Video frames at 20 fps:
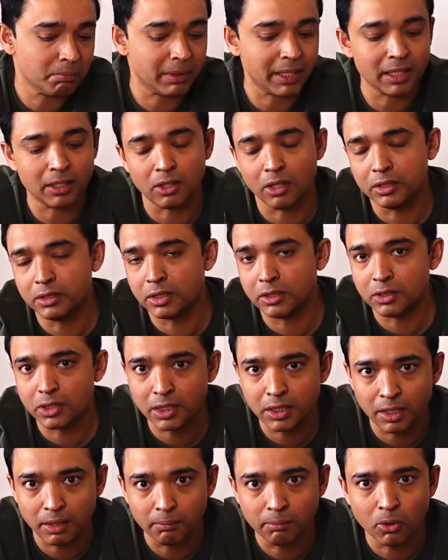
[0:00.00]
by
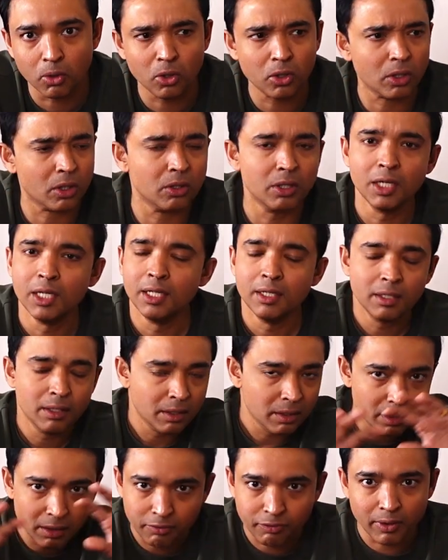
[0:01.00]
concentrating more, or
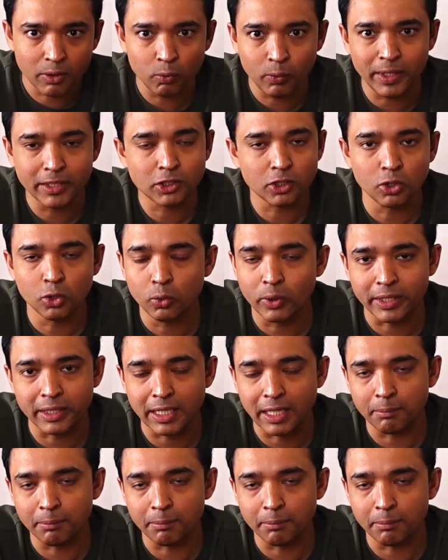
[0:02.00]
different ways to do it.